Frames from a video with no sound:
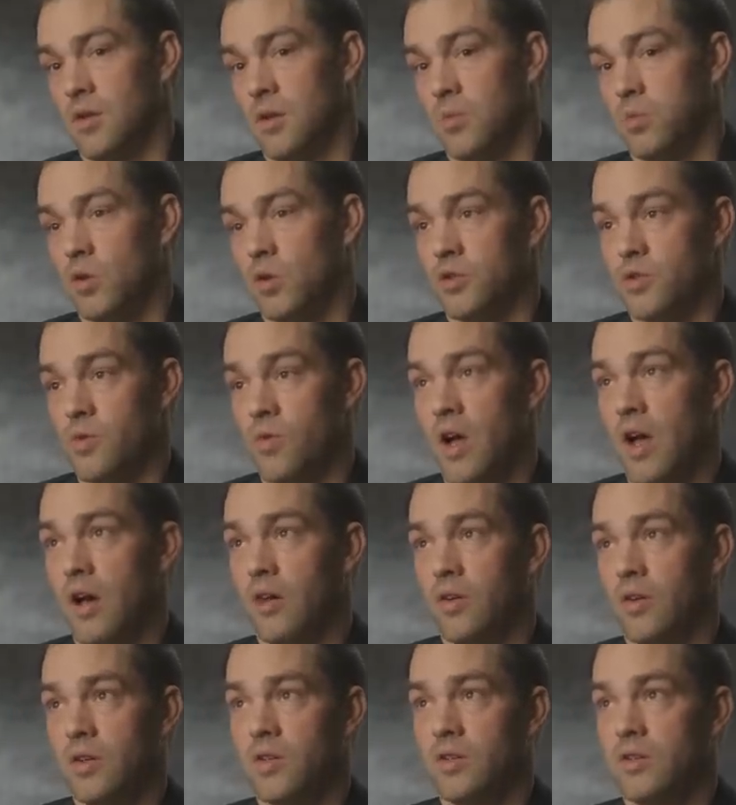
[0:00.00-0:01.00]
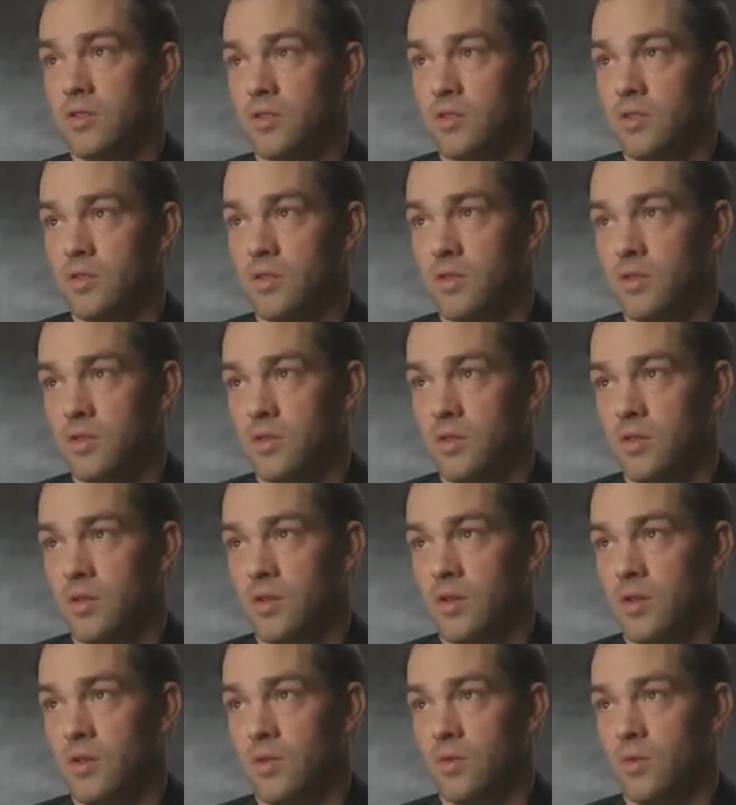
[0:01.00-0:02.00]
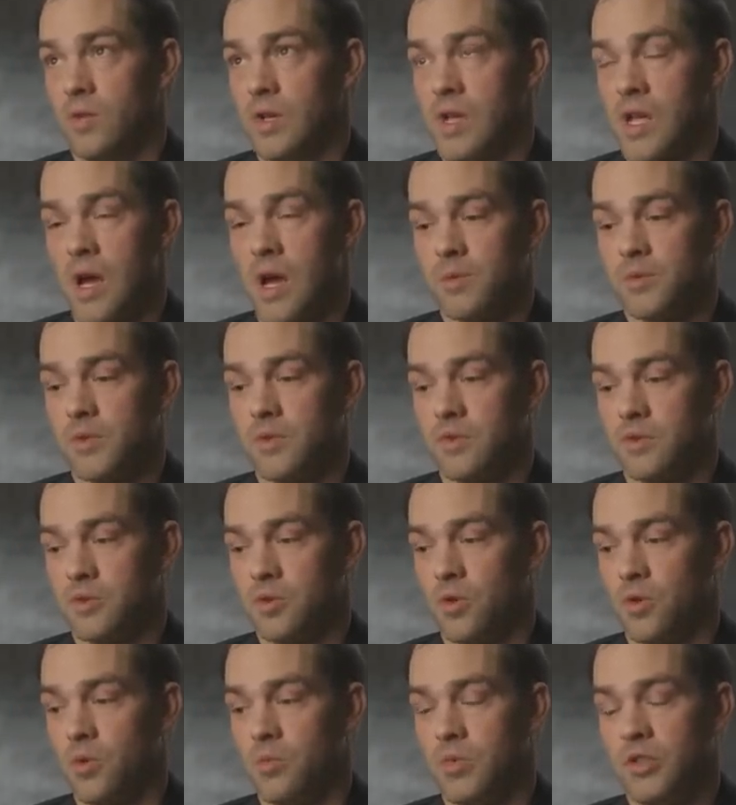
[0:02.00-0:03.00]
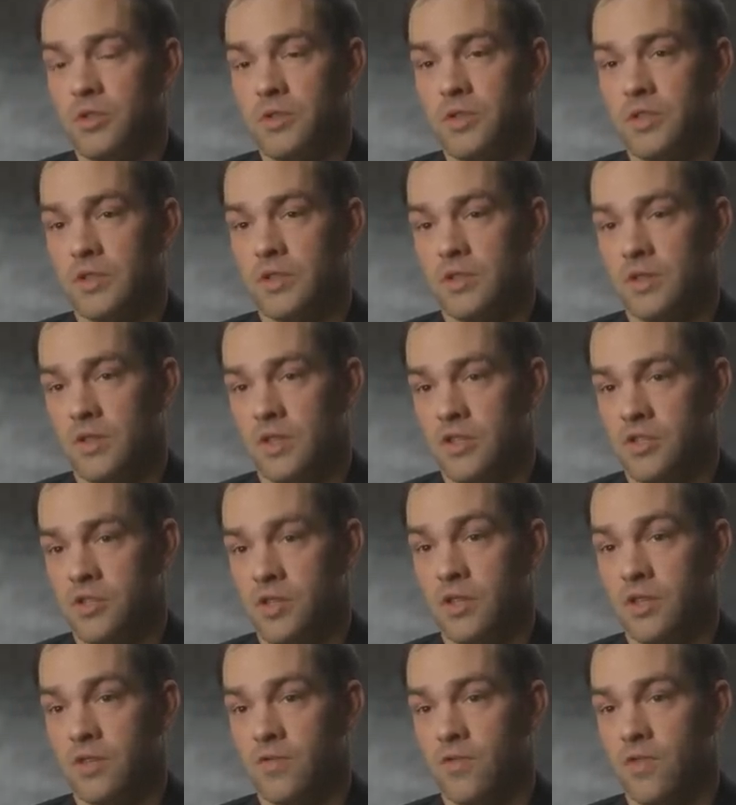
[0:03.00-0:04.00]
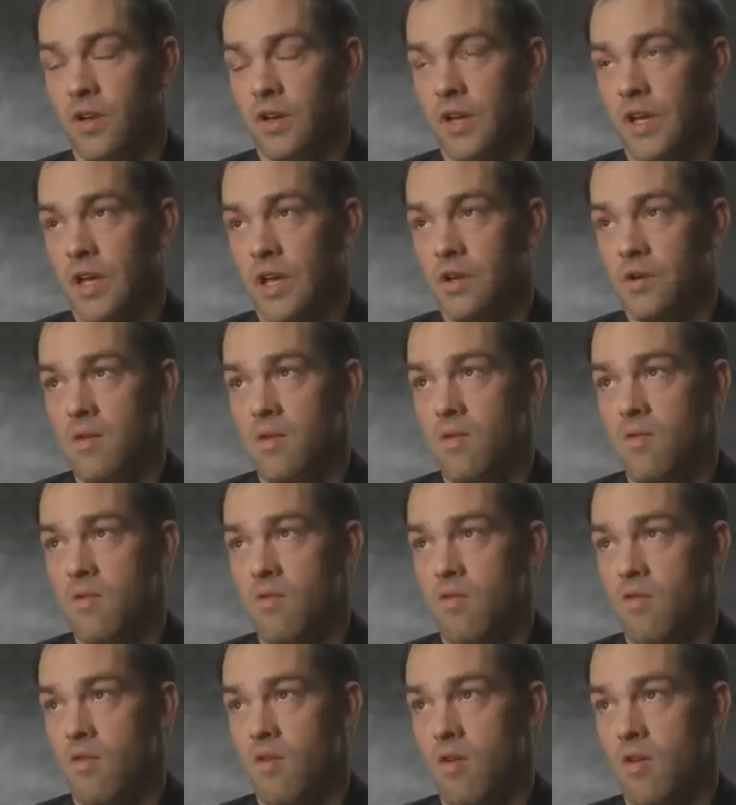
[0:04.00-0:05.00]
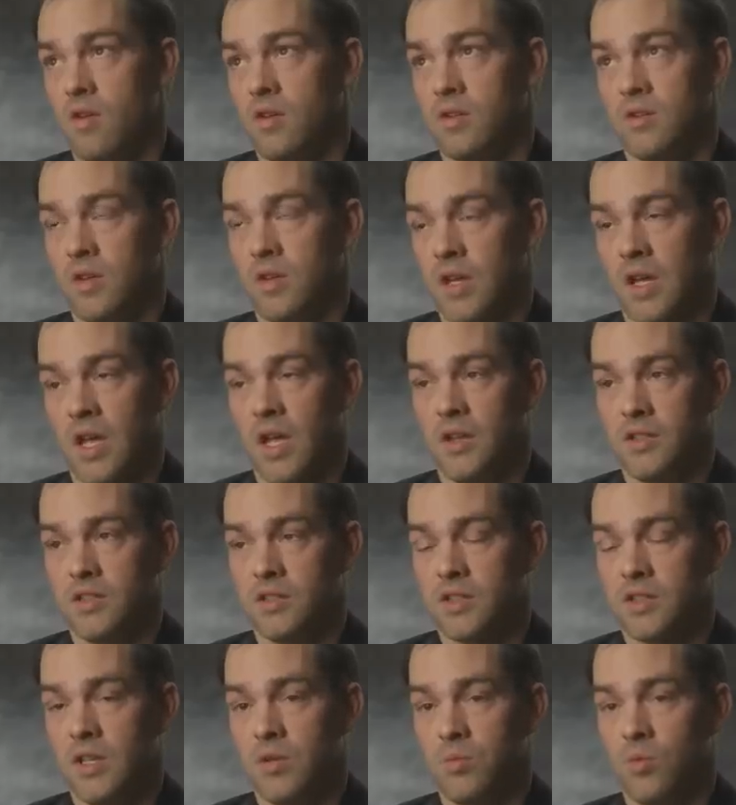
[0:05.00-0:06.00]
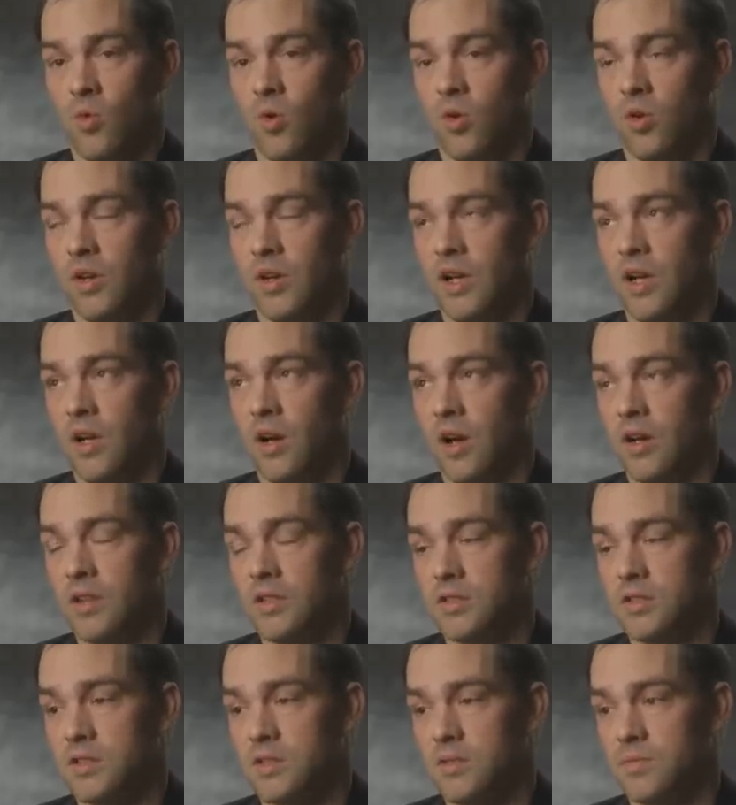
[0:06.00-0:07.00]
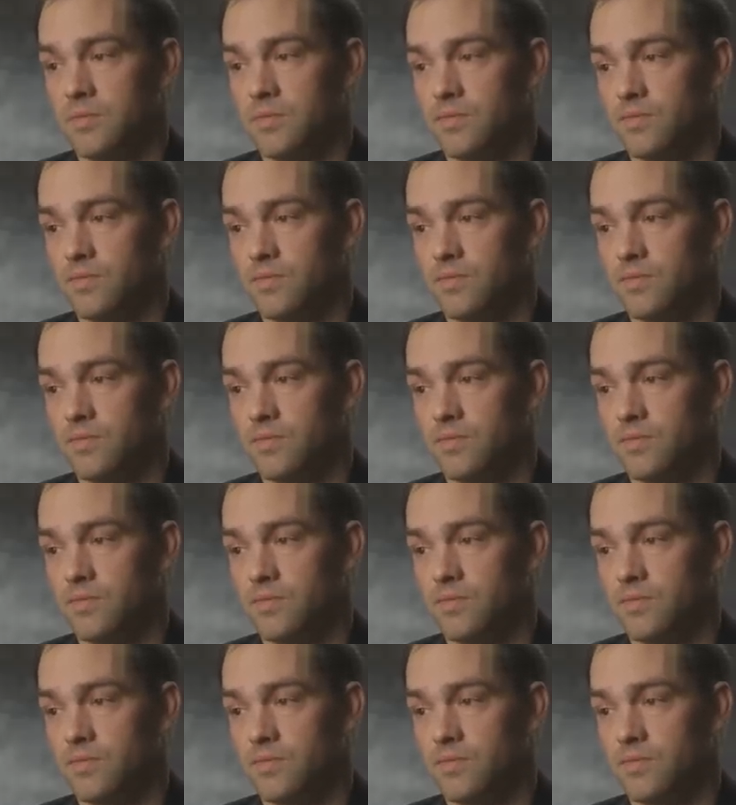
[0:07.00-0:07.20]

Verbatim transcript: going to push around, recapture the Shura building, and shut the front gate so they can't just keep rolling in on us.